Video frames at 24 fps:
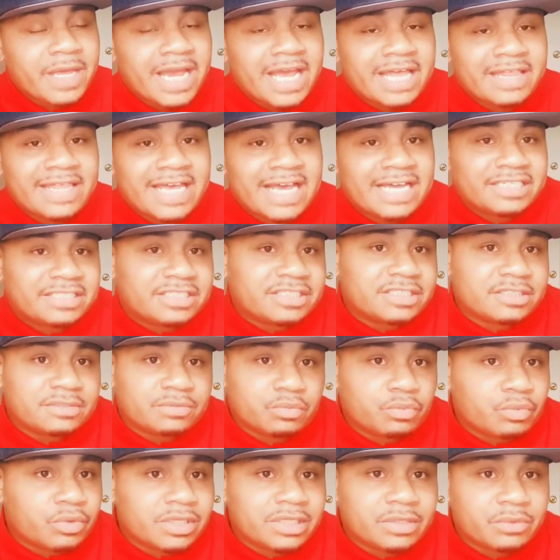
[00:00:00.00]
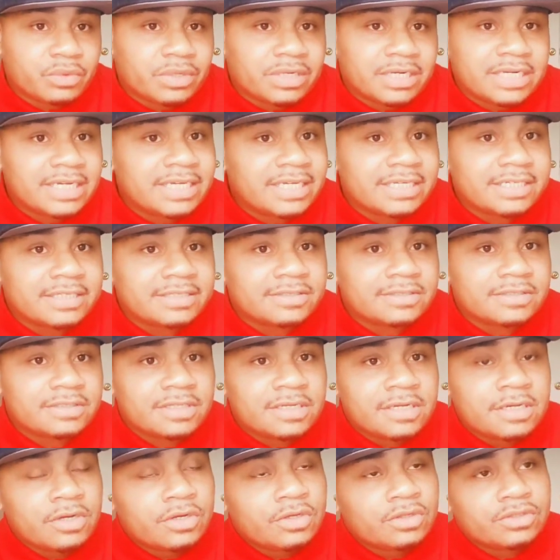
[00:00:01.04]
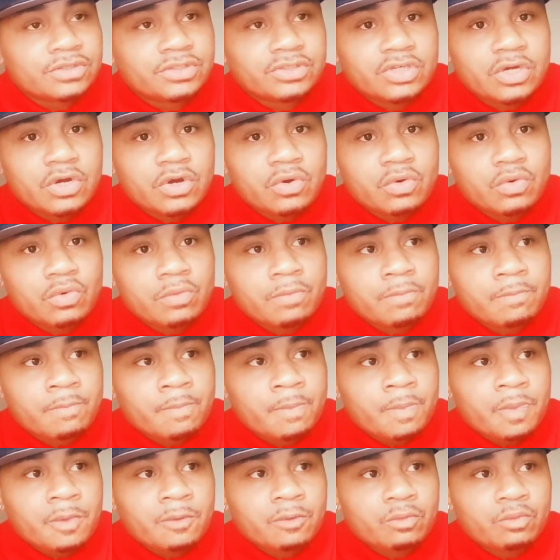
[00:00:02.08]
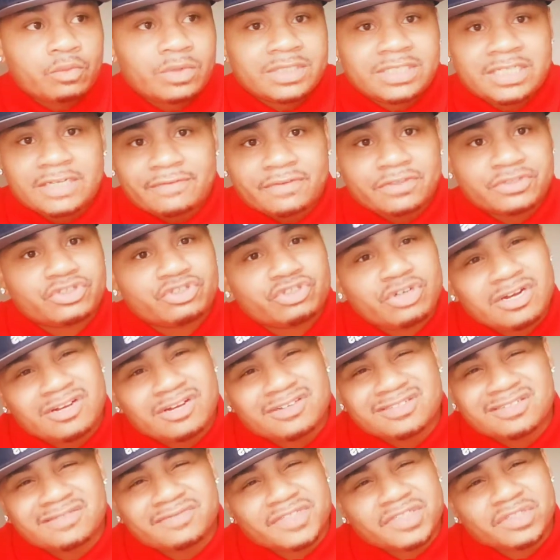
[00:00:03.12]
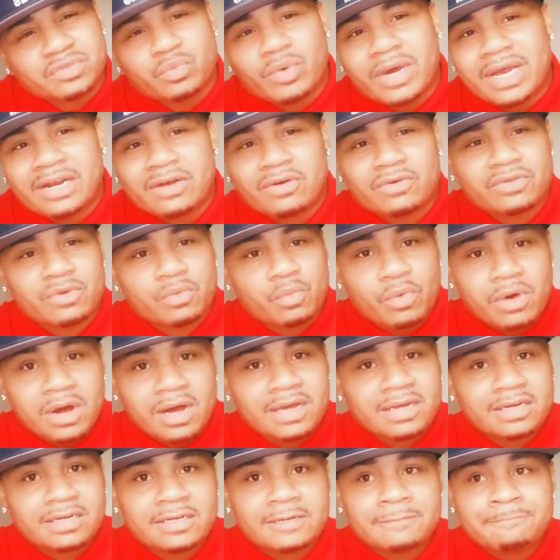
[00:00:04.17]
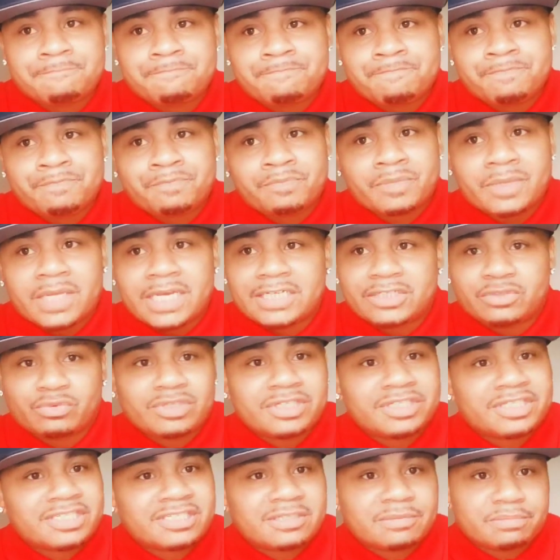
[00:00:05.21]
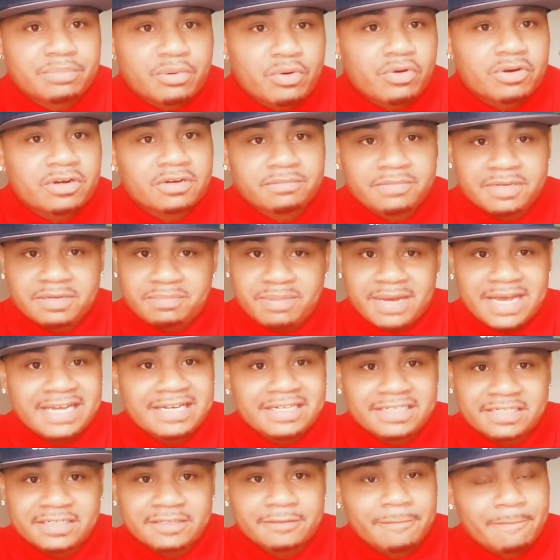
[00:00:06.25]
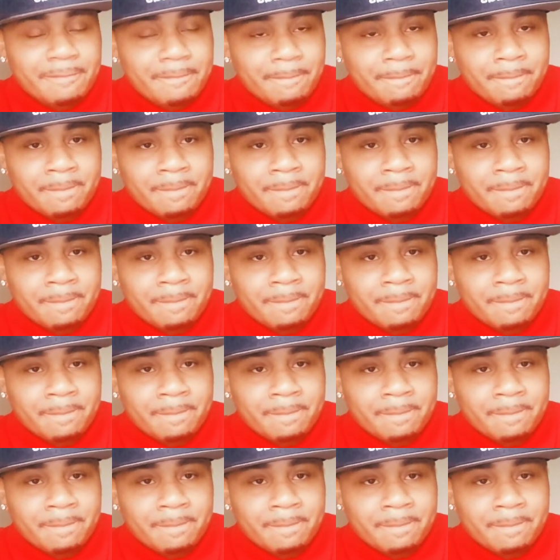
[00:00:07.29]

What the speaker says: And that's just really what it is. So with different struggles of just waiting on the one, it's really just important to be patient